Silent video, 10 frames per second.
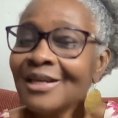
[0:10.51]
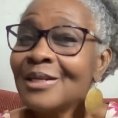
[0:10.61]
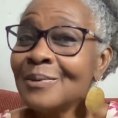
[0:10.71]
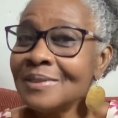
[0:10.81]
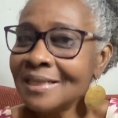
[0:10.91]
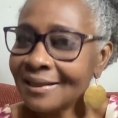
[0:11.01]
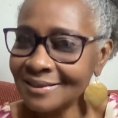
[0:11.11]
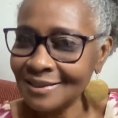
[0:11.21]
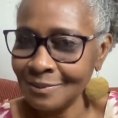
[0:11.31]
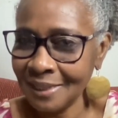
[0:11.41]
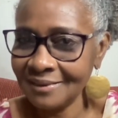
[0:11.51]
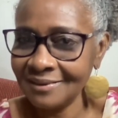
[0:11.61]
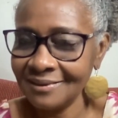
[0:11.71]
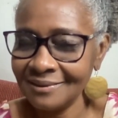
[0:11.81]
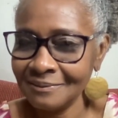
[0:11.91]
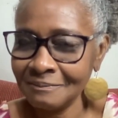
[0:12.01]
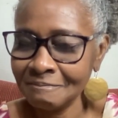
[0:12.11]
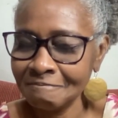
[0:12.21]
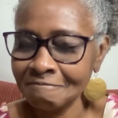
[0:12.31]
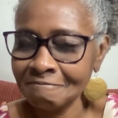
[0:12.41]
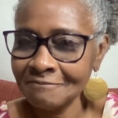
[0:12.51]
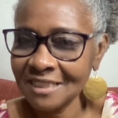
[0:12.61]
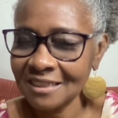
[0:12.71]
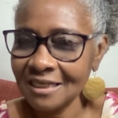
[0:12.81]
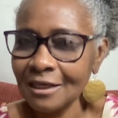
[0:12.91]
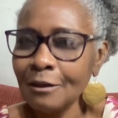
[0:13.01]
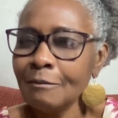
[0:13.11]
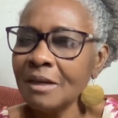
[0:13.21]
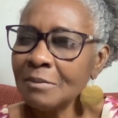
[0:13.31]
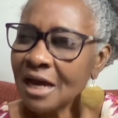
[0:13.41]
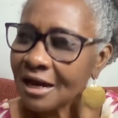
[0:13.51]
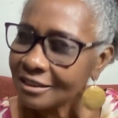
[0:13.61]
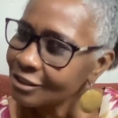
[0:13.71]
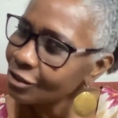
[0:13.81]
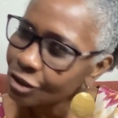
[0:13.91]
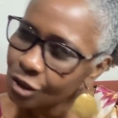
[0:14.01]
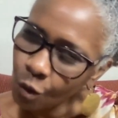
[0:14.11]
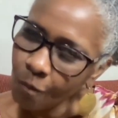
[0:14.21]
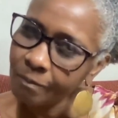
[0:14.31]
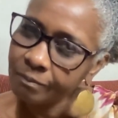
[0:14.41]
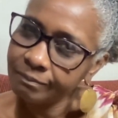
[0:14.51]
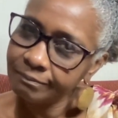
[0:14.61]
New Testament. Let me ask you something.